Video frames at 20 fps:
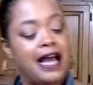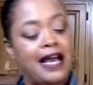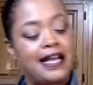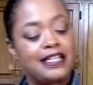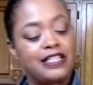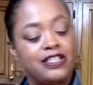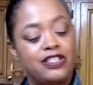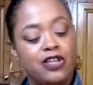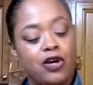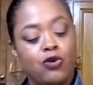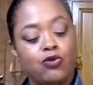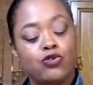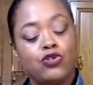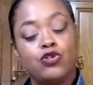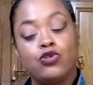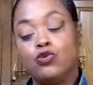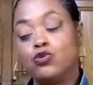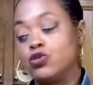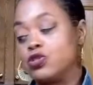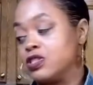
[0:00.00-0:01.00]
I don't
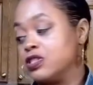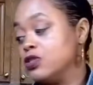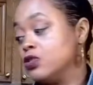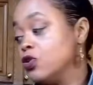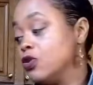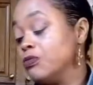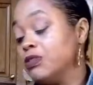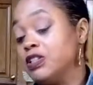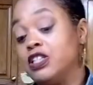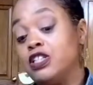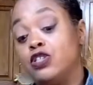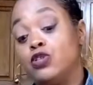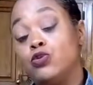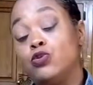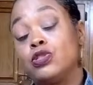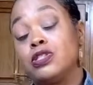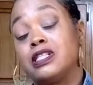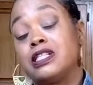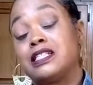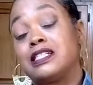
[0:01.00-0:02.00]
normally
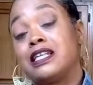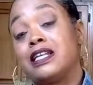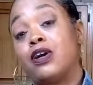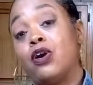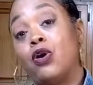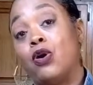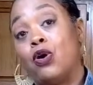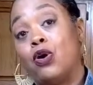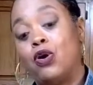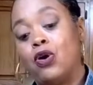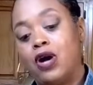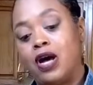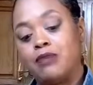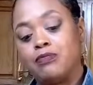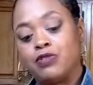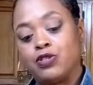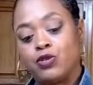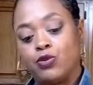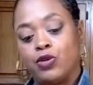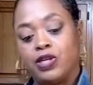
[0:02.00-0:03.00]
use this at all. I'm
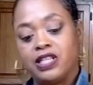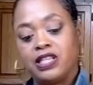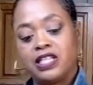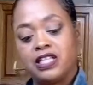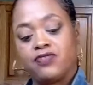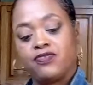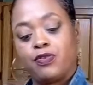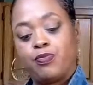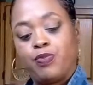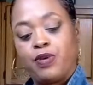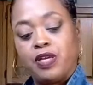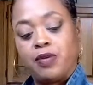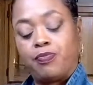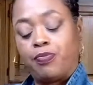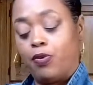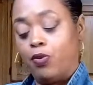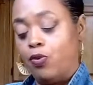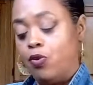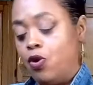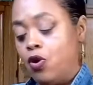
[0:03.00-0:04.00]
doing this for
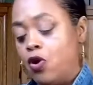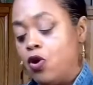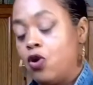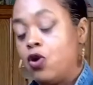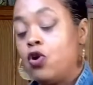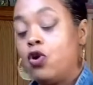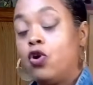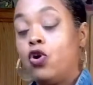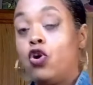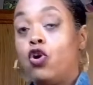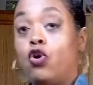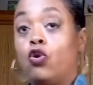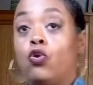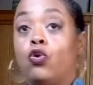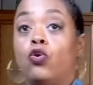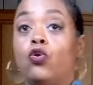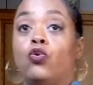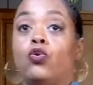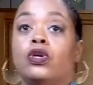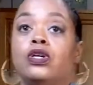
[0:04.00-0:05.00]
people
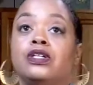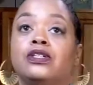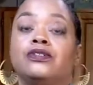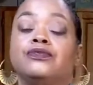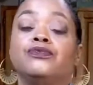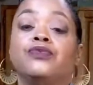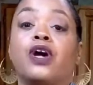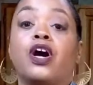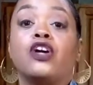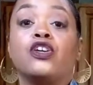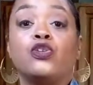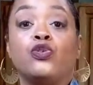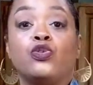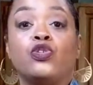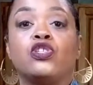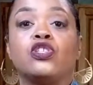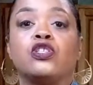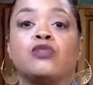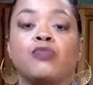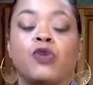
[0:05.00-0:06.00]
who are used
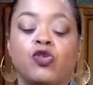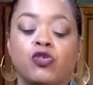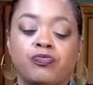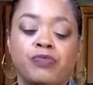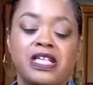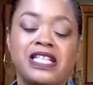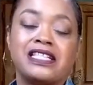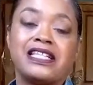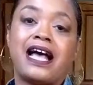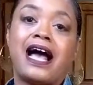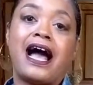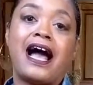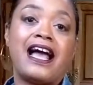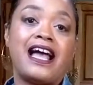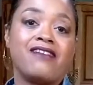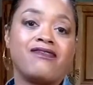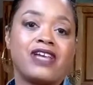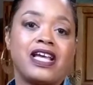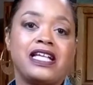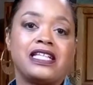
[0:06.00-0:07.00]
to smoked meats. I
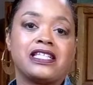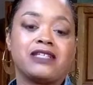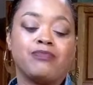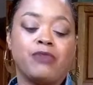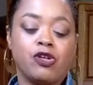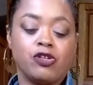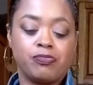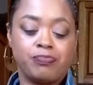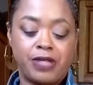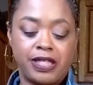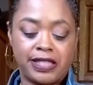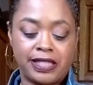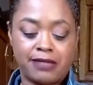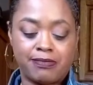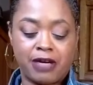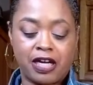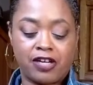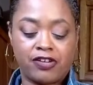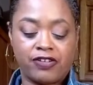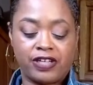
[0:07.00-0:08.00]
haven't had smoked meats in
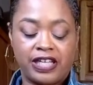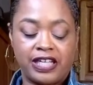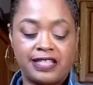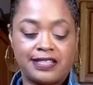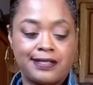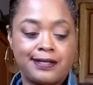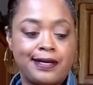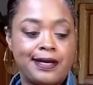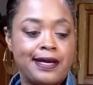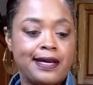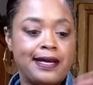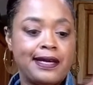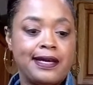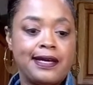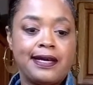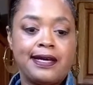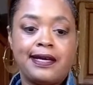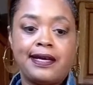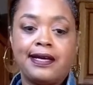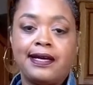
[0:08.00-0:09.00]
my greens
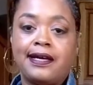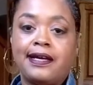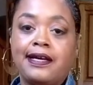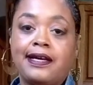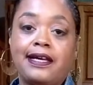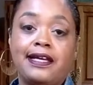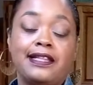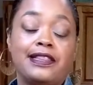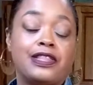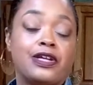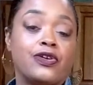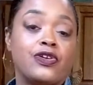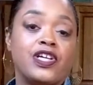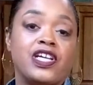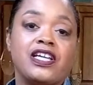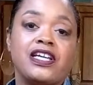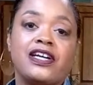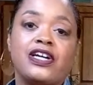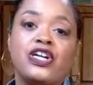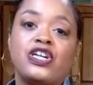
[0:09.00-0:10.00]
in 30
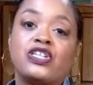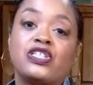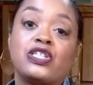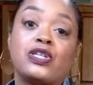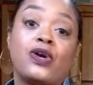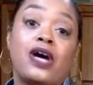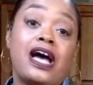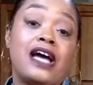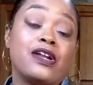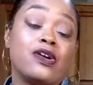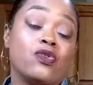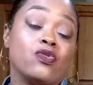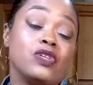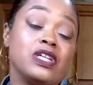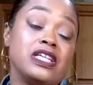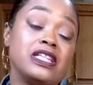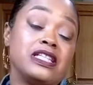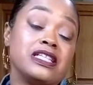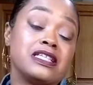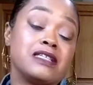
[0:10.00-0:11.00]
years, so I don't
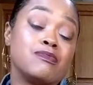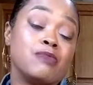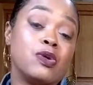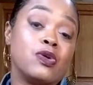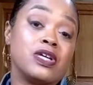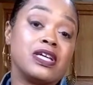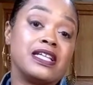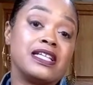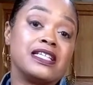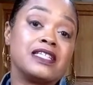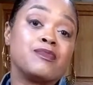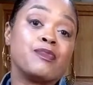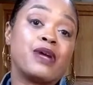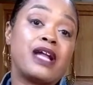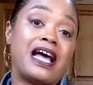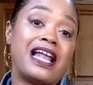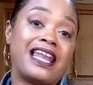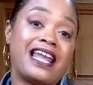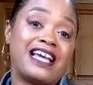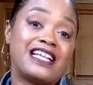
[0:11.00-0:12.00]
need the smokiness. But
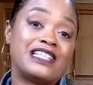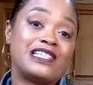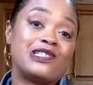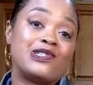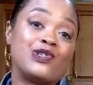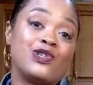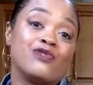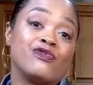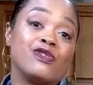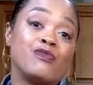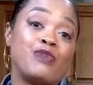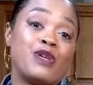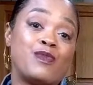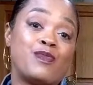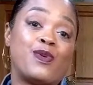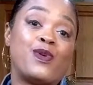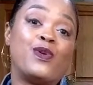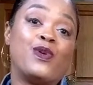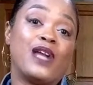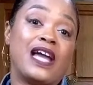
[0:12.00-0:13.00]
I like to do it for
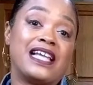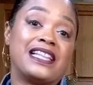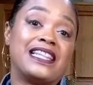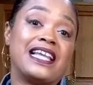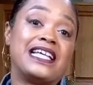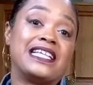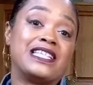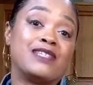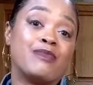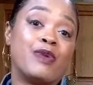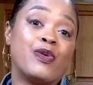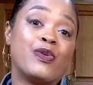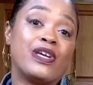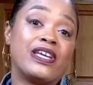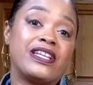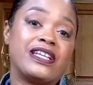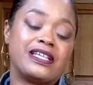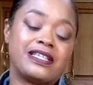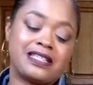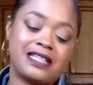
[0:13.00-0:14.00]
people who like that
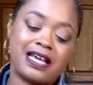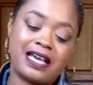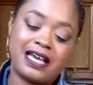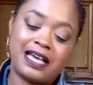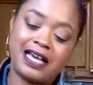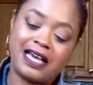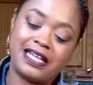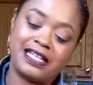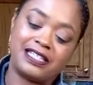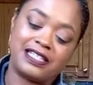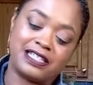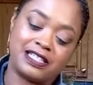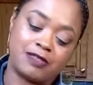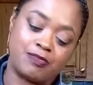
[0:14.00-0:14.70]
smokiness, and it just